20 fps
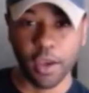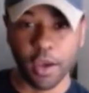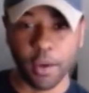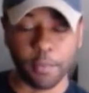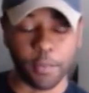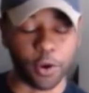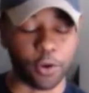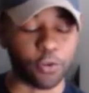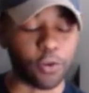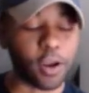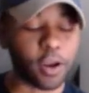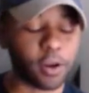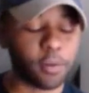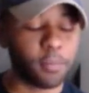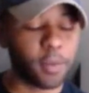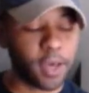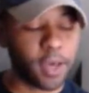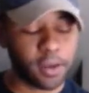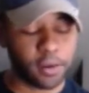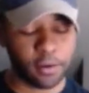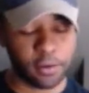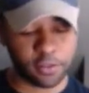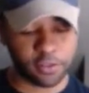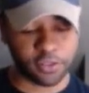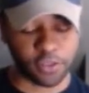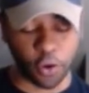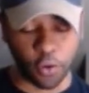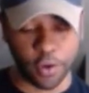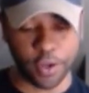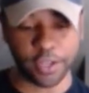McGregor made it
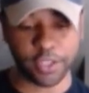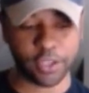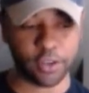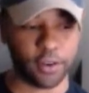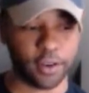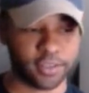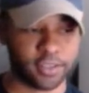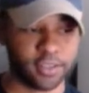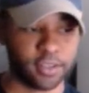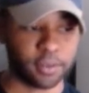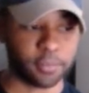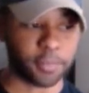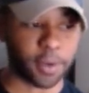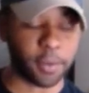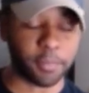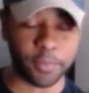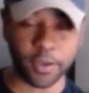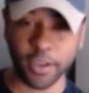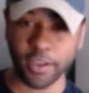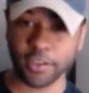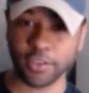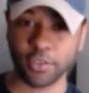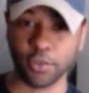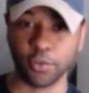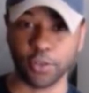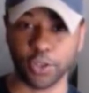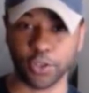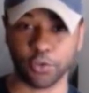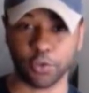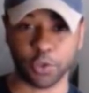so interesting by being so
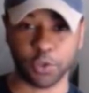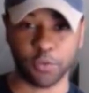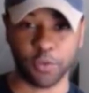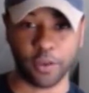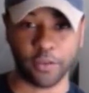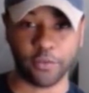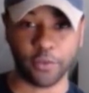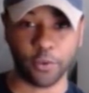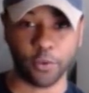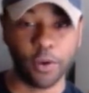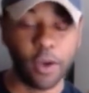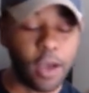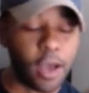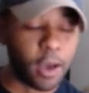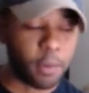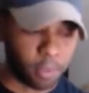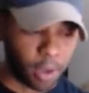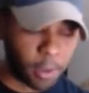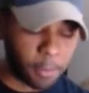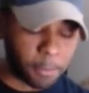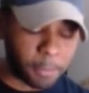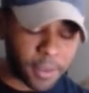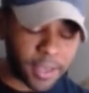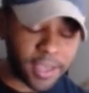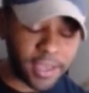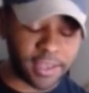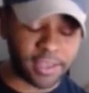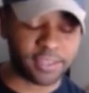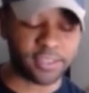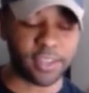disrespectful, by
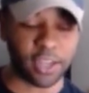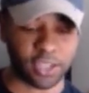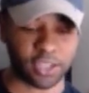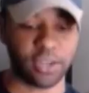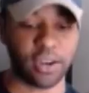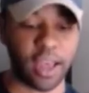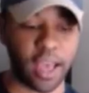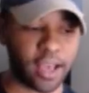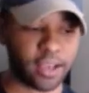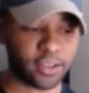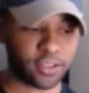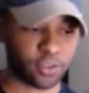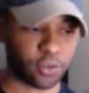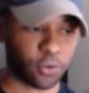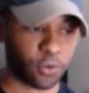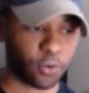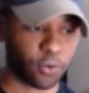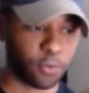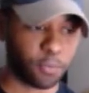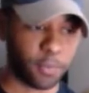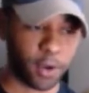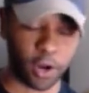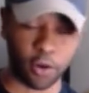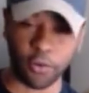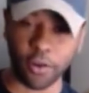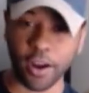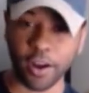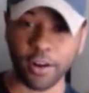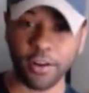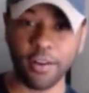being such an asshole.
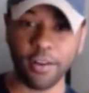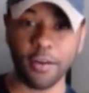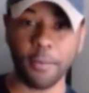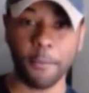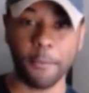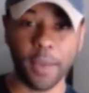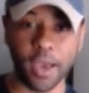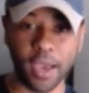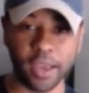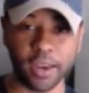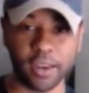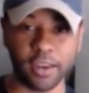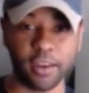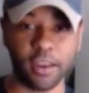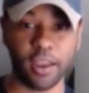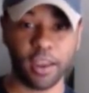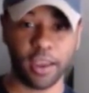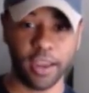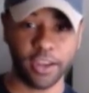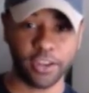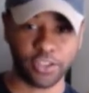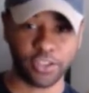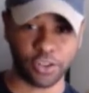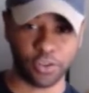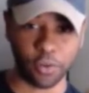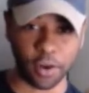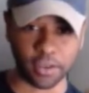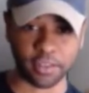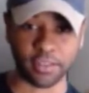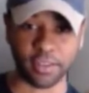McGregor made it
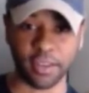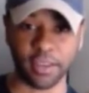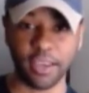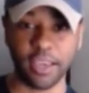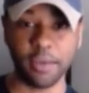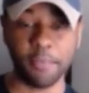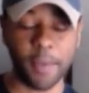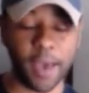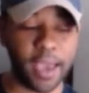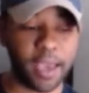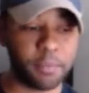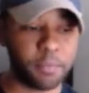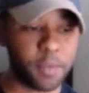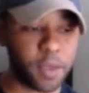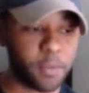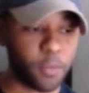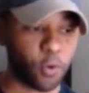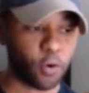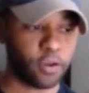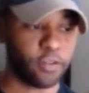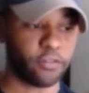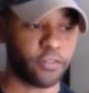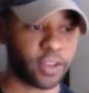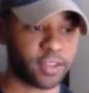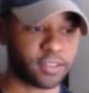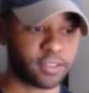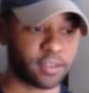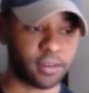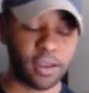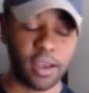interesting. He made me more
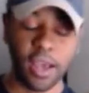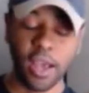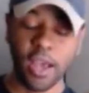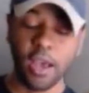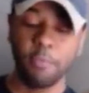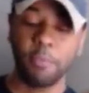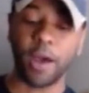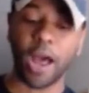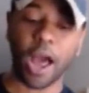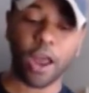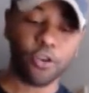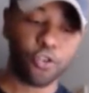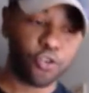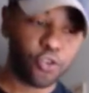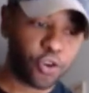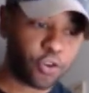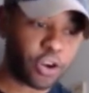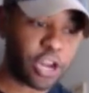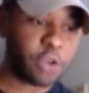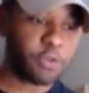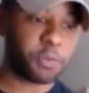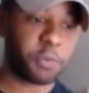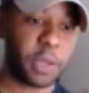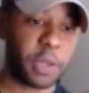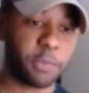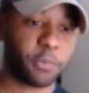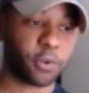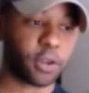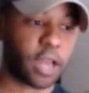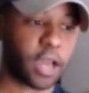invested. But I don't agree with
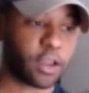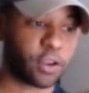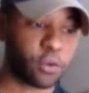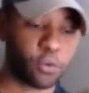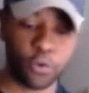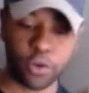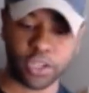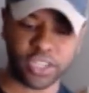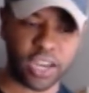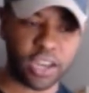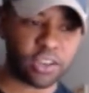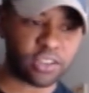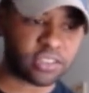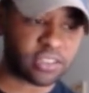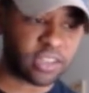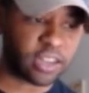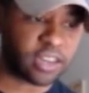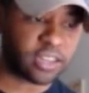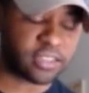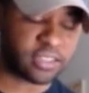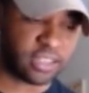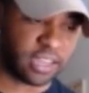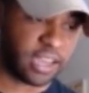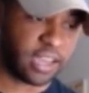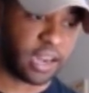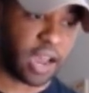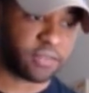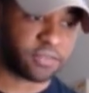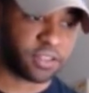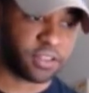people like what Chael Sonnen
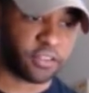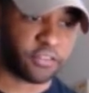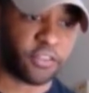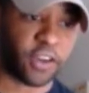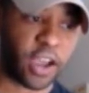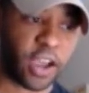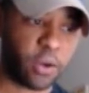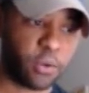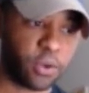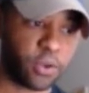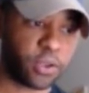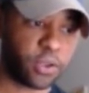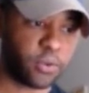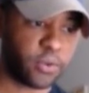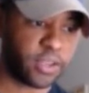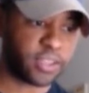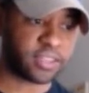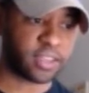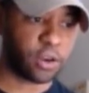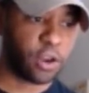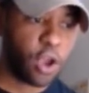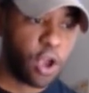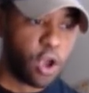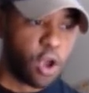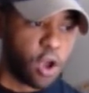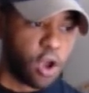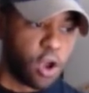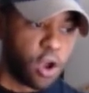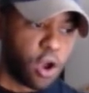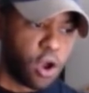said after the fight.
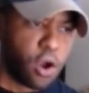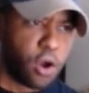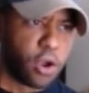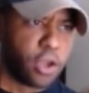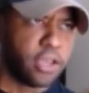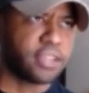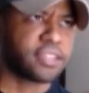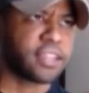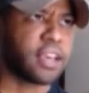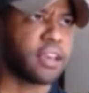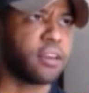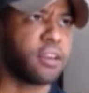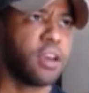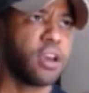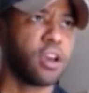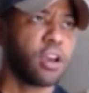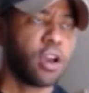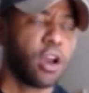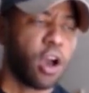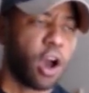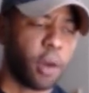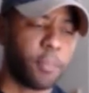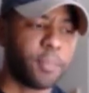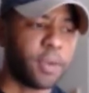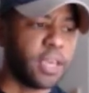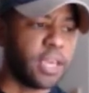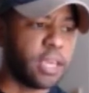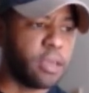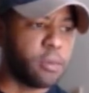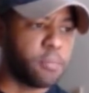He said
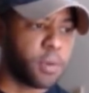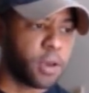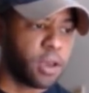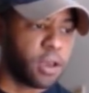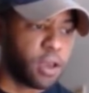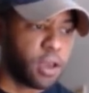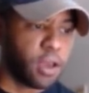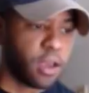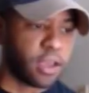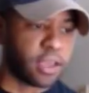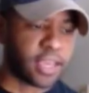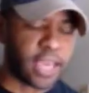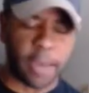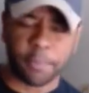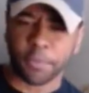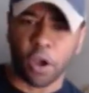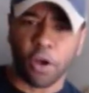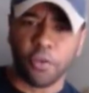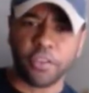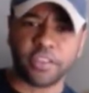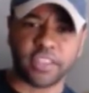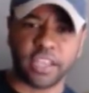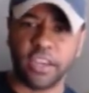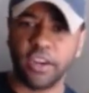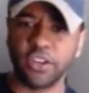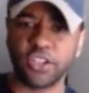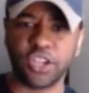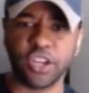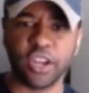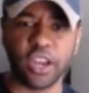Khabib kept all this
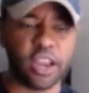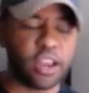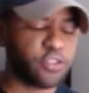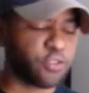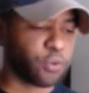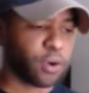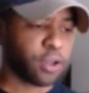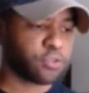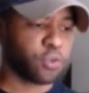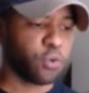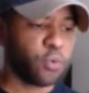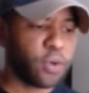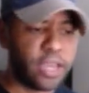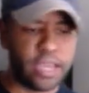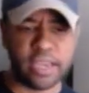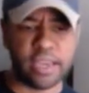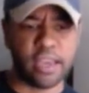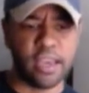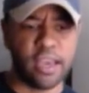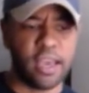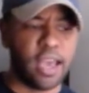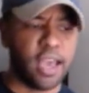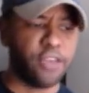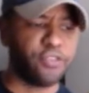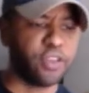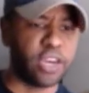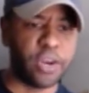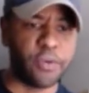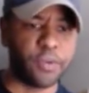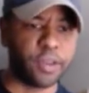energy in throughout the week and
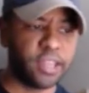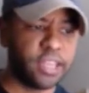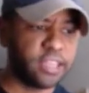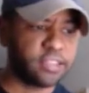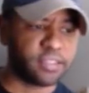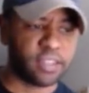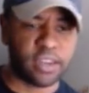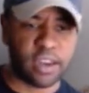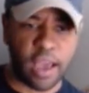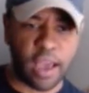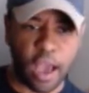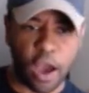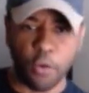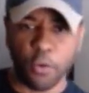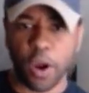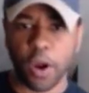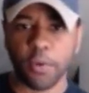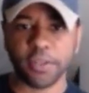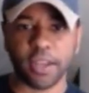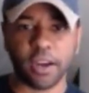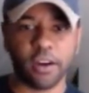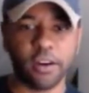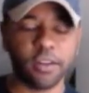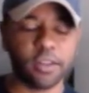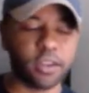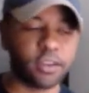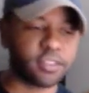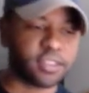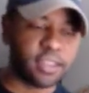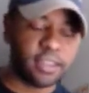then he released it now. Where was it
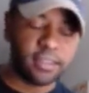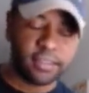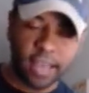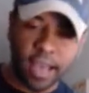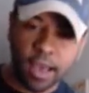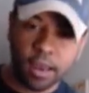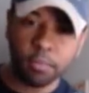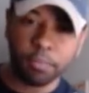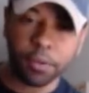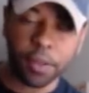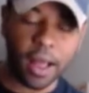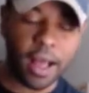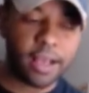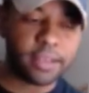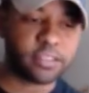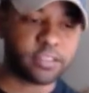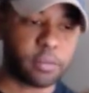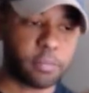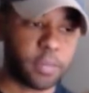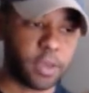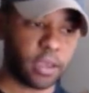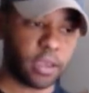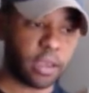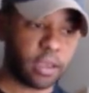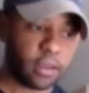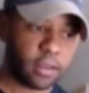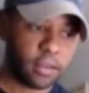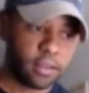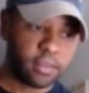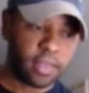earlier? See, that implies to me,
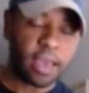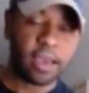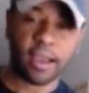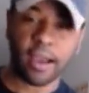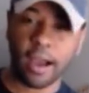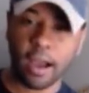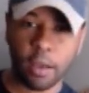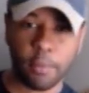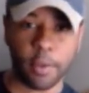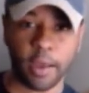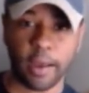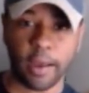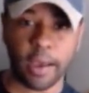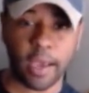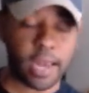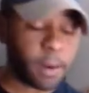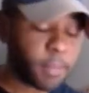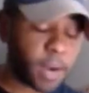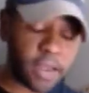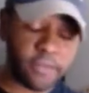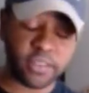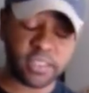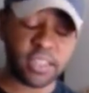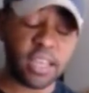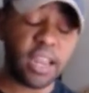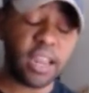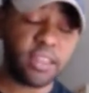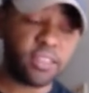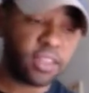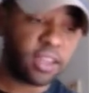that comment, and I'm not even
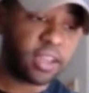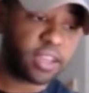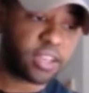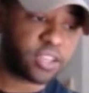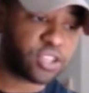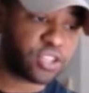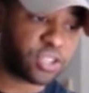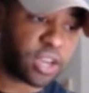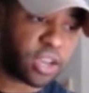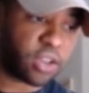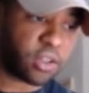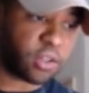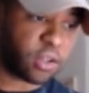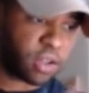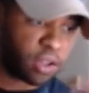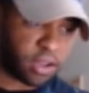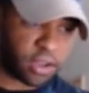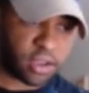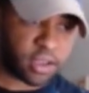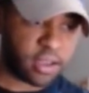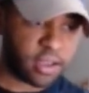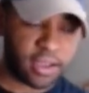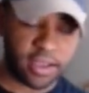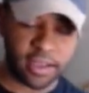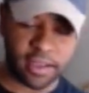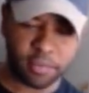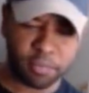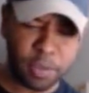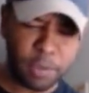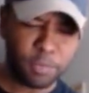saying anything against Chael.
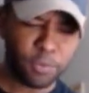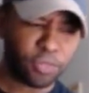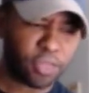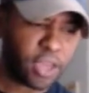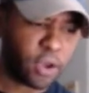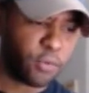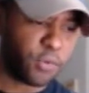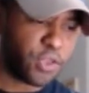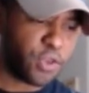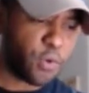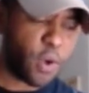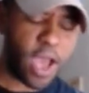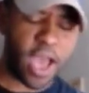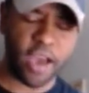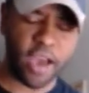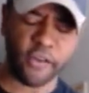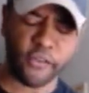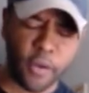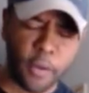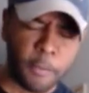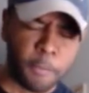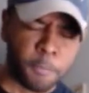People think when you have